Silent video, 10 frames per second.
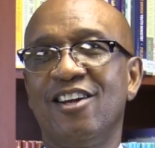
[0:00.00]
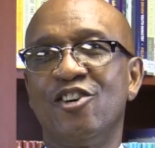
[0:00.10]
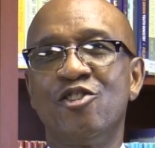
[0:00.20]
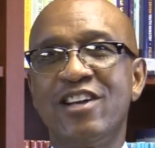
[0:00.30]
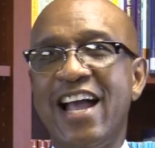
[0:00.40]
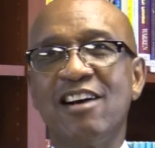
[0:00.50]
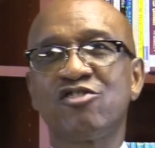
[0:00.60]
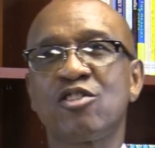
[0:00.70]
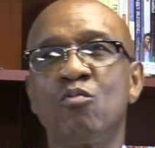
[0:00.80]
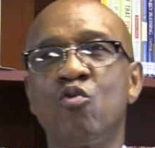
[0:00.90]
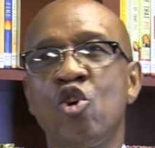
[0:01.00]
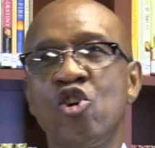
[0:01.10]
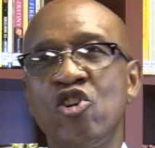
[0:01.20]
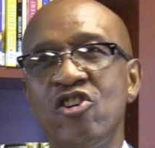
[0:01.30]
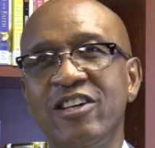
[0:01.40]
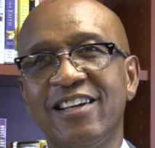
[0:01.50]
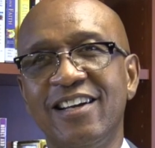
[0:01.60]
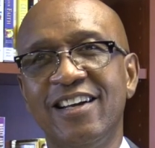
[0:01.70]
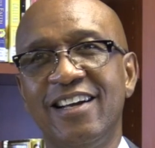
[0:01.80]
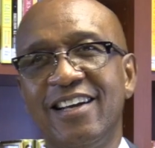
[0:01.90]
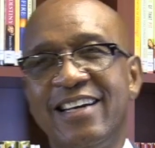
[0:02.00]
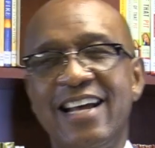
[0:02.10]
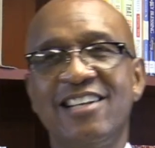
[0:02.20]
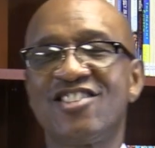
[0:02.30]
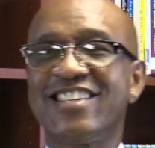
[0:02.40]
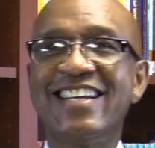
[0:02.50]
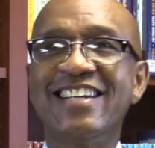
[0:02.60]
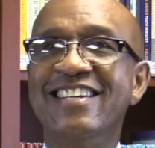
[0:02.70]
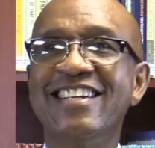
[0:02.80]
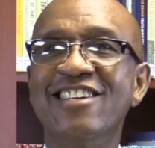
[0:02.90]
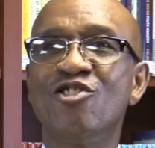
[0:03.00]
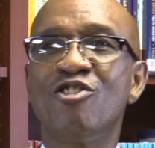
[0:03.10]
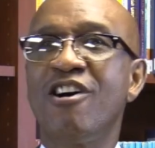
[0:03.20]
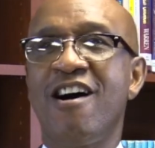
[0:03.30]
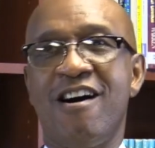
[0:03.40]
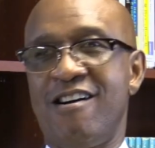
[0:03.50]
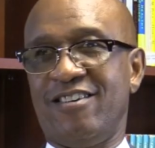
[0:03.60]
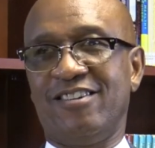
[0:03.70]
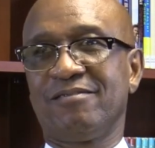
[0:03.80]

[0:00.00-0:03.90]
do you have some word that is hidden in your heart